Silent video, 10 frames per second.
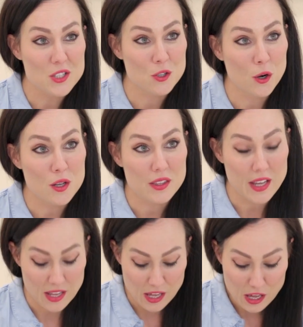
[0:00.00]
to note
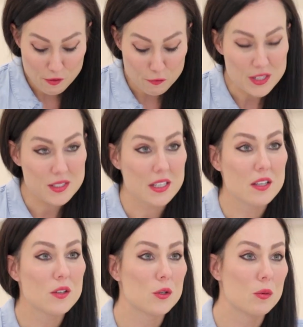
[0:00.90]
that every
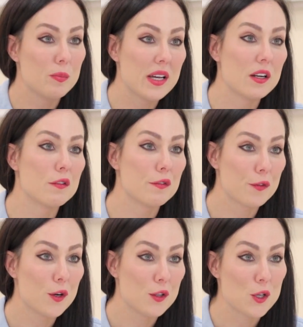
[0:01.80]
single bit of
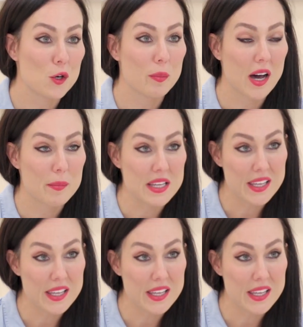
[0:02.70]
food that your puppy